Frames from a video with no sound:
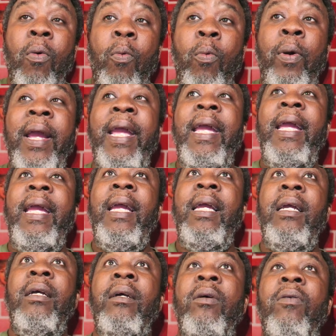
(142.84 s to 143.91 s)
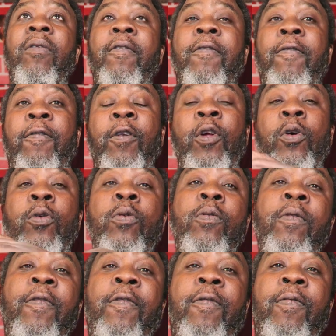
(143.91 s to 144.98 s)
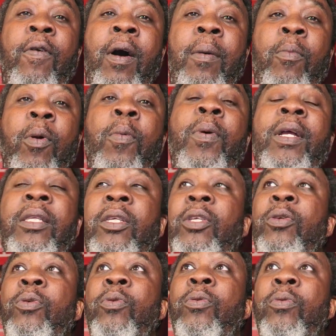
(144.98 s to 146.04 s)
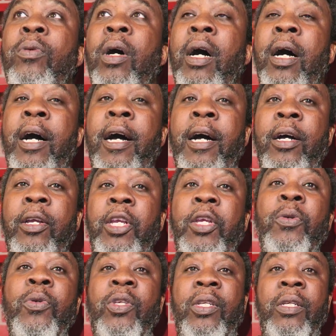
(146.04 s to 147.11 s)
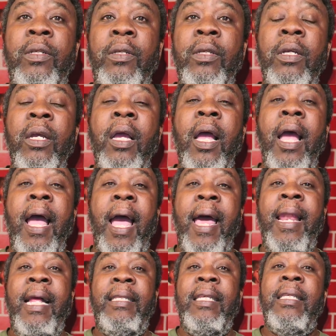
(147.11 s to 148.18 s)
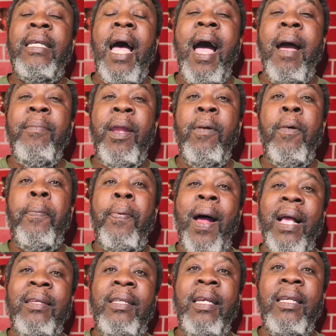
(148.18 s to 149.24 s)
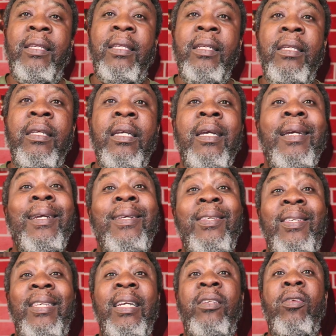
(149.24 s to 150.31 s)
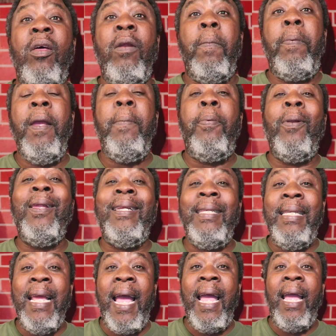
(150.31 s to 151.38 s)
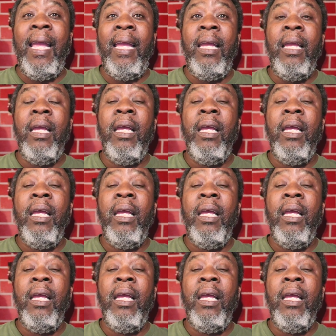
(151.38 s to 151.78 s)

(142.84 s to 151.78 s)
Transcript: We went to Houston, and at the time they were processing 600 people a day.